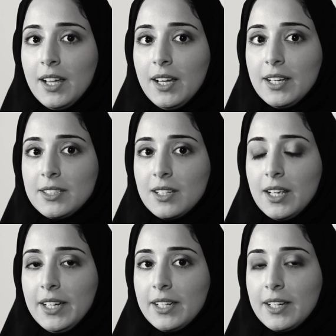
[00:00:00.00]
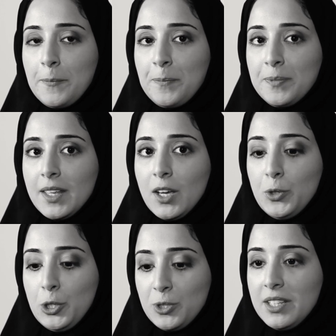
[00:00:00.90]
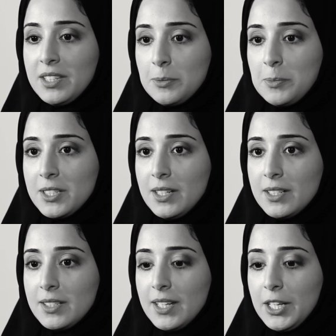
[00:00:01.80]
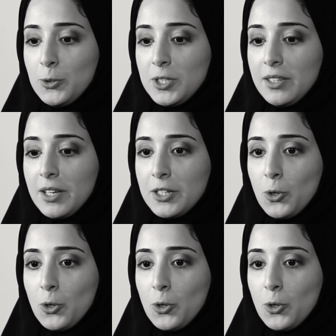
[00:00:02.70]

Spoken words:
It's like when you see this business and you see there is